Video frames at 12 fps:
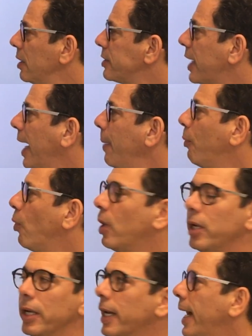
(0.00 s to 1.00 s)
Type
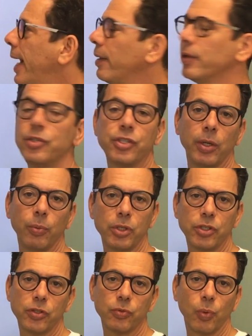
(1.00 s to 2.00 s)
1 collagen,
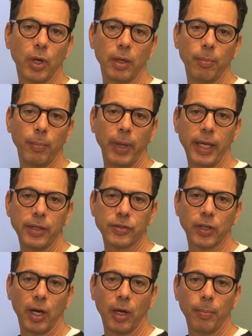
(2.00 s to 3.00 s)
which is what
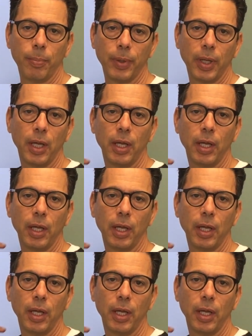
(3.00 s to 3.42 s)
makes up